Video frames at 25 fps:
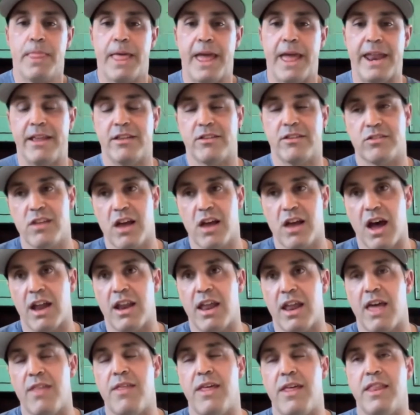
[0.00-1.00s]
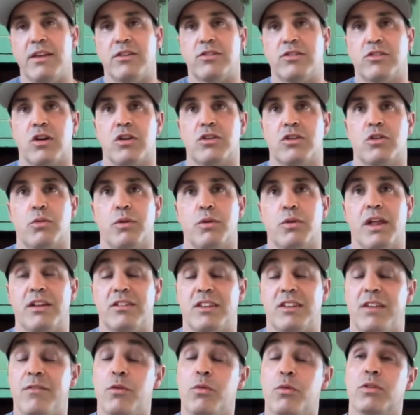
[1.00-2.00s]
and it's not. And then they start to
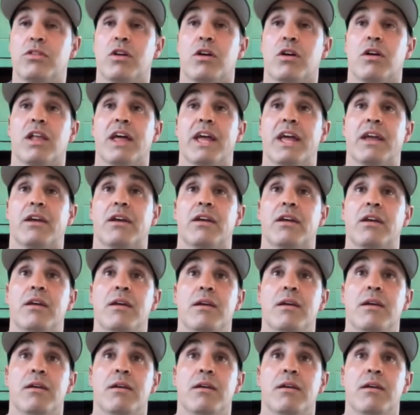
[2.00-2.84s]
realize, even with our like